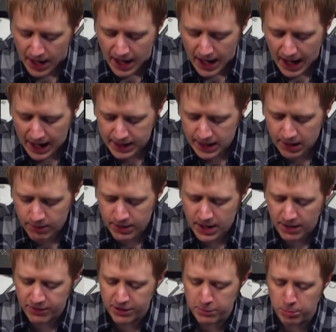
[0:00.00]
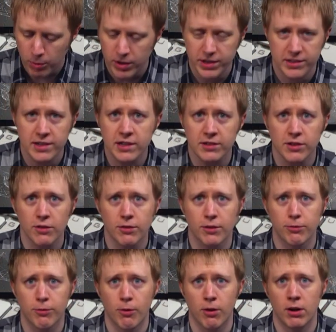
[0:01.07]
And now we have this 0.6 over
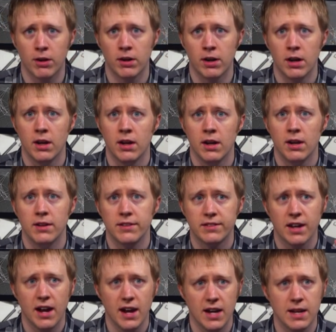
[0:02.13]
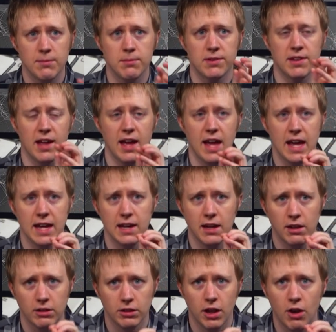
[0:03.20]
4 times a
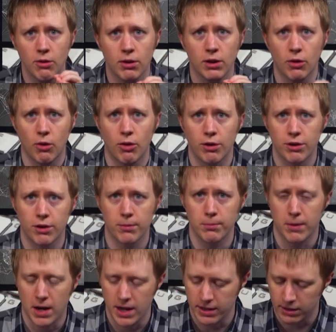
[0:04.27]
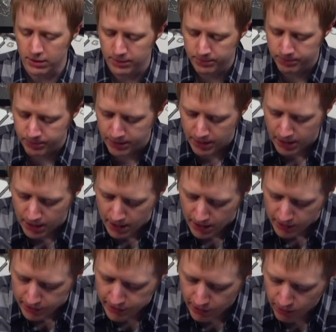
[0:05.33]
lower order model.
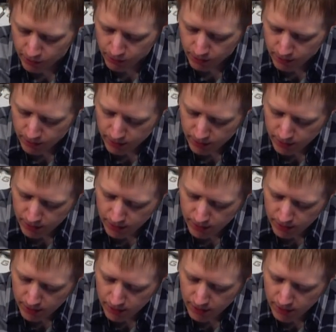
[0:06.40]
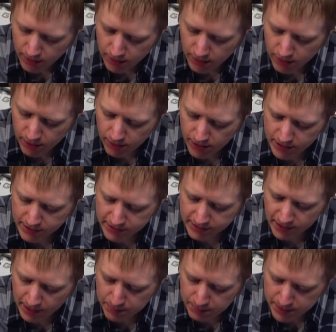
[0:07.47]
So this
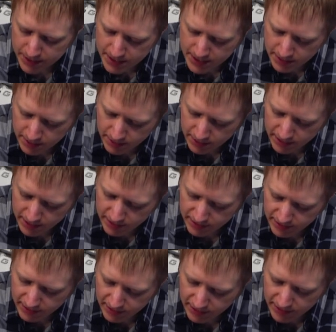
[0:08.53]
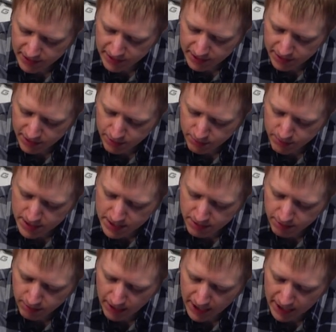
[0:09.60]
up here is the three
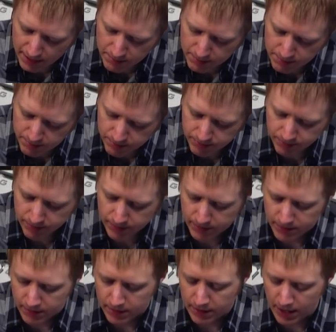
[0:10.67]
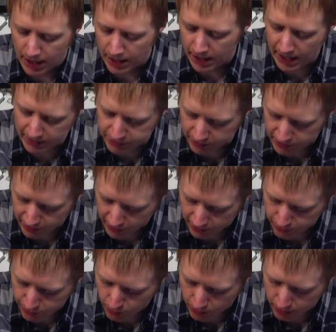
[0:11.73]
gram, uh, actually, sorry,
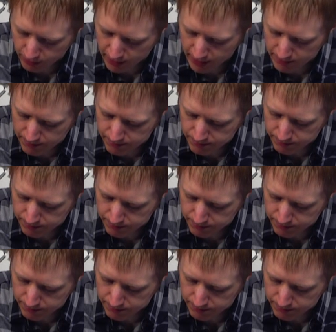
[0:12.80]
four gram